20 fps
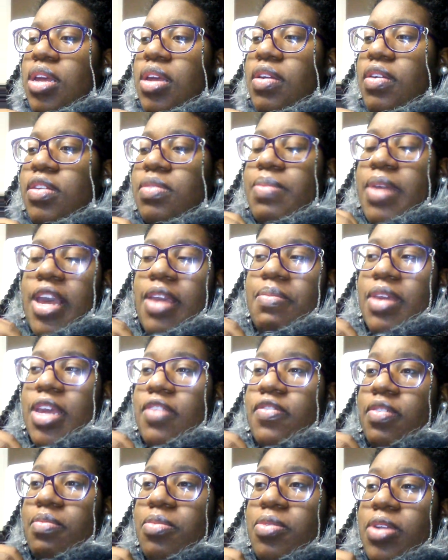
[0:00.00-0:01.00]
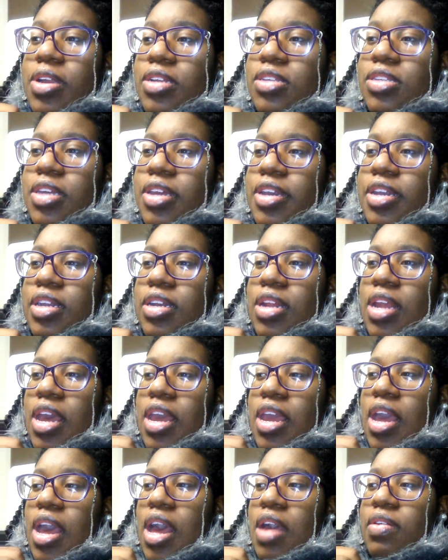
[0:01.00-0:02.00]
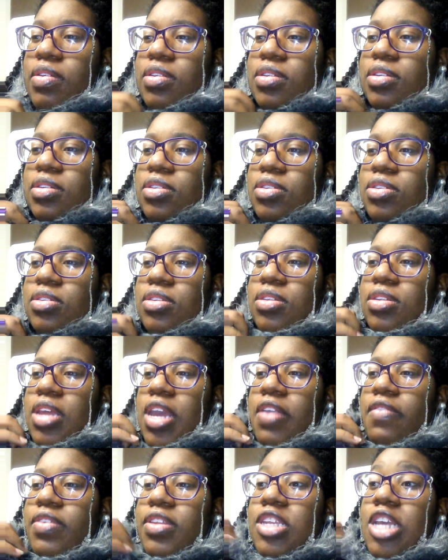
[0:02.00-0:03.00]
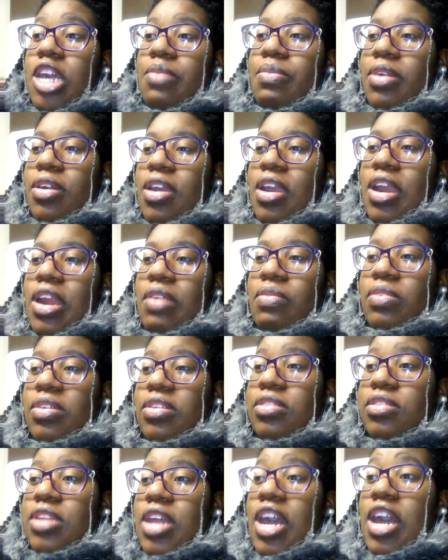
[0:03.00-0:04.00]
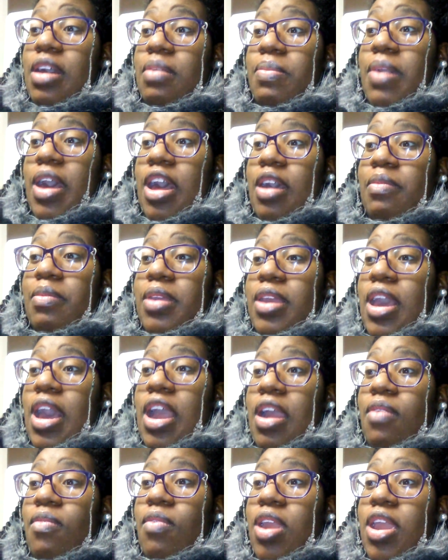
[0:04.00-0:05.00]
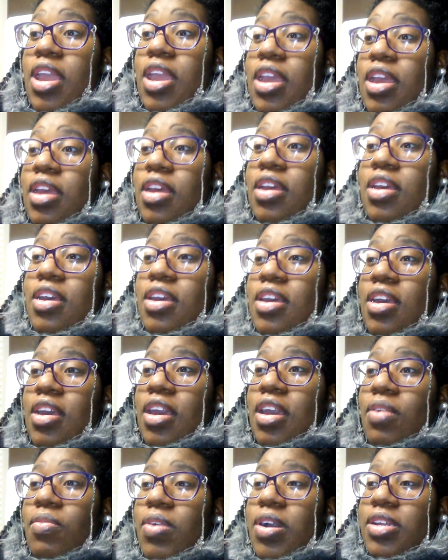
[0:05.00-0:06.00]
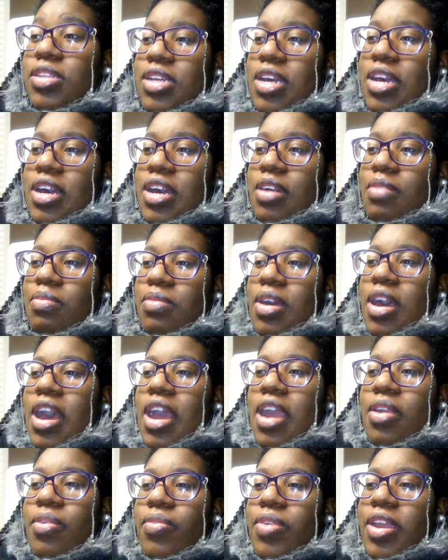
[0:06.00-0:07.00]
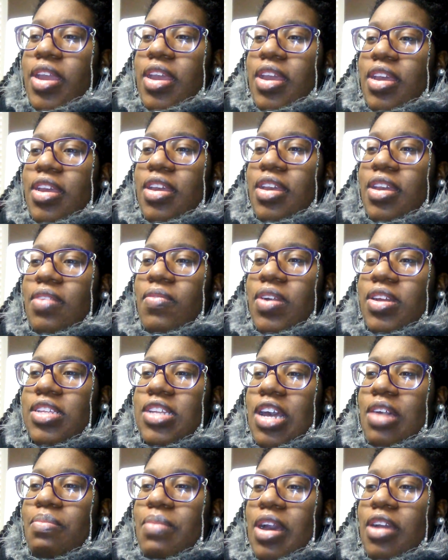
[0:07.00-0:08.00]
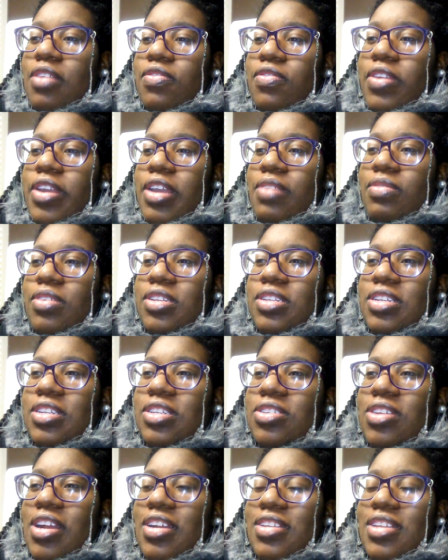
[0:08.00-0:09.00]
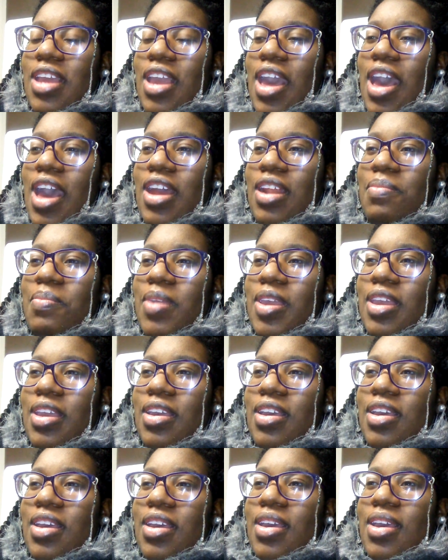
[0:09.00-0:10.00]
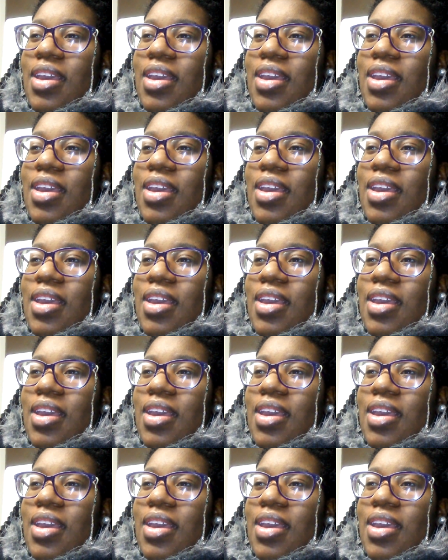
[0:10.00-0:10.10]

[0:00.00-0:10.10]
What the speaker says: it was made me even more scared. Like, I was just used, every time a car would stop by me, I ran. And one time my friend was just trying to say hi to me,